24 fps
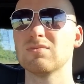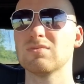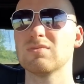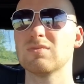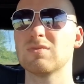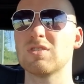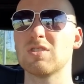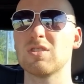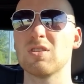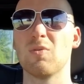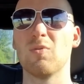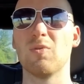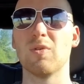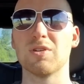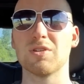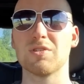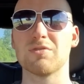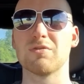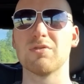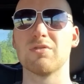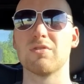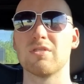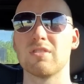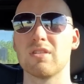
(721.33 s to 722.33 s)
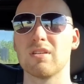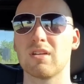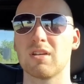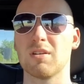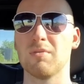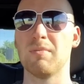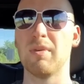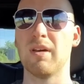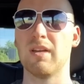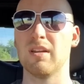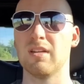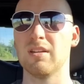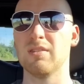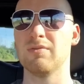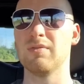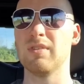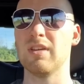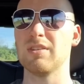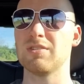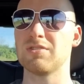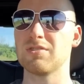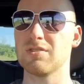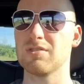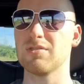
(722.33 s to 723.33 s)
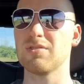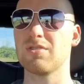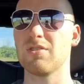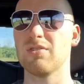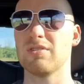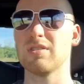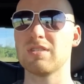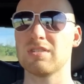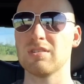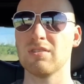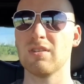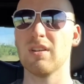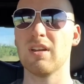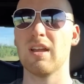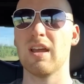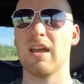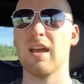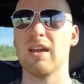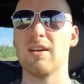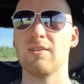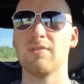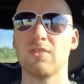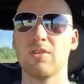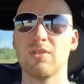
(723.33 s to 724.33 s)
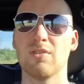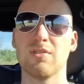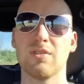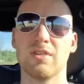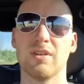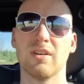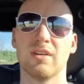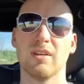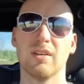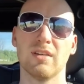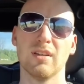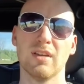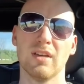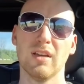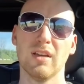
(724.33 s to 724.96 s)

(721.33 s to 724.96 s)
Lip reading: somewhat true to their competitive nature. So it's still going to have all the